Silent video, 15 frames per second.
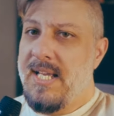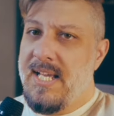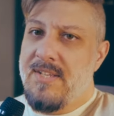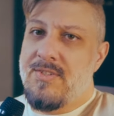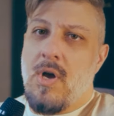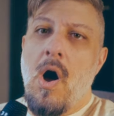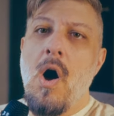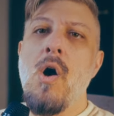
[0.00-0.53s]

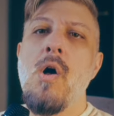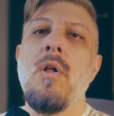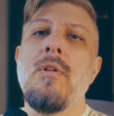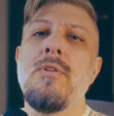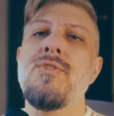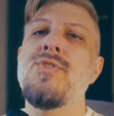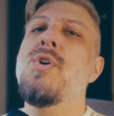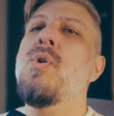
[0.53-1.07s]
is
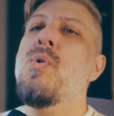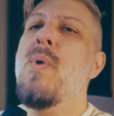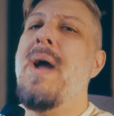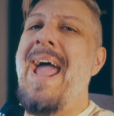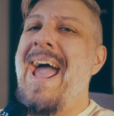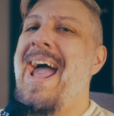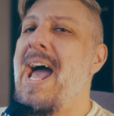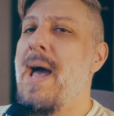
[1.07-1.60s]
all too
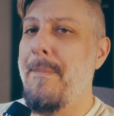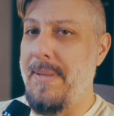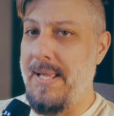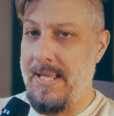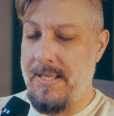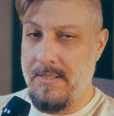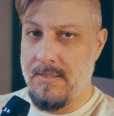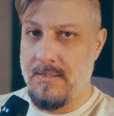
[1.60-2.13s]

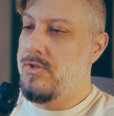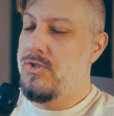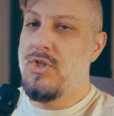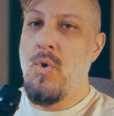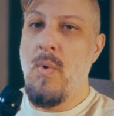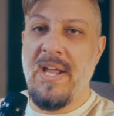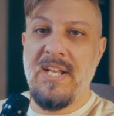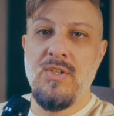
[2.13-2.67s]
happy
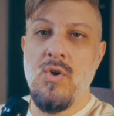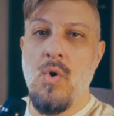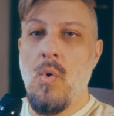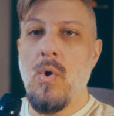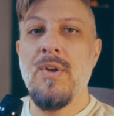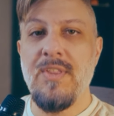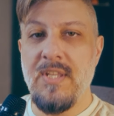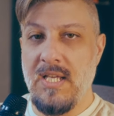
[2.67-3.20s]
to
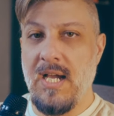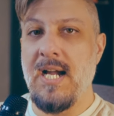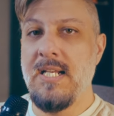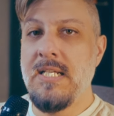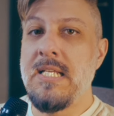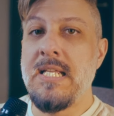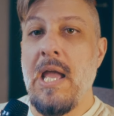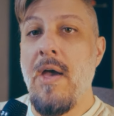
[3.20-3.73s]
ignore the
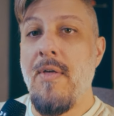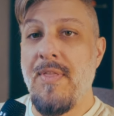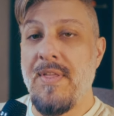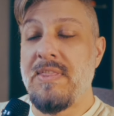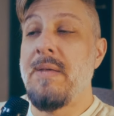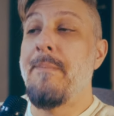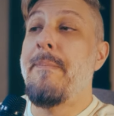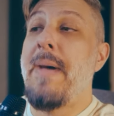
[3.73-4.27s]
idea
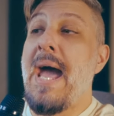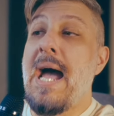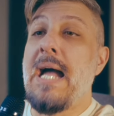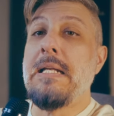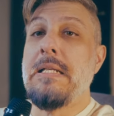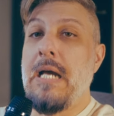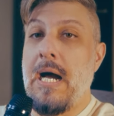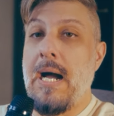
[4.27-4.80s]
that the
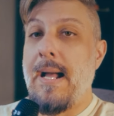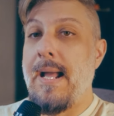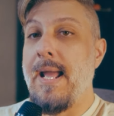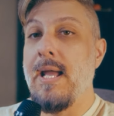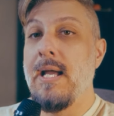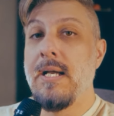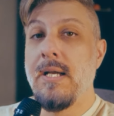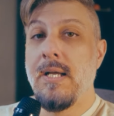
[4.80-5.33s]
bad guy